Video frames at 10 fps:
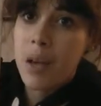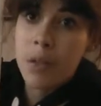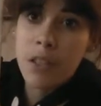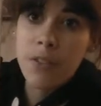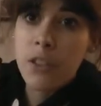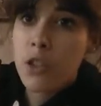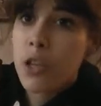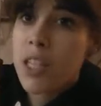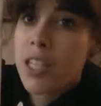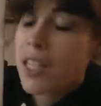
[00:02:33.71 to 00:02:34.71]
It was his 1st
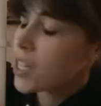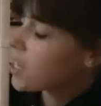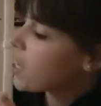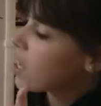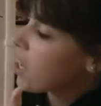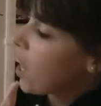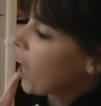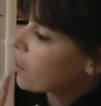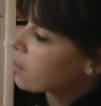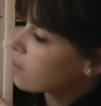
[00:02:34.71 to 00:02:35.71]
goal of the season,
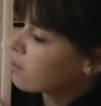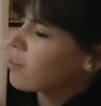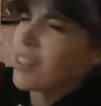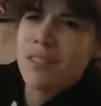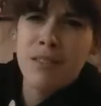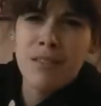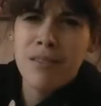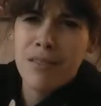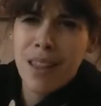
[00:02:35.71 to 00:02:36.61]
his,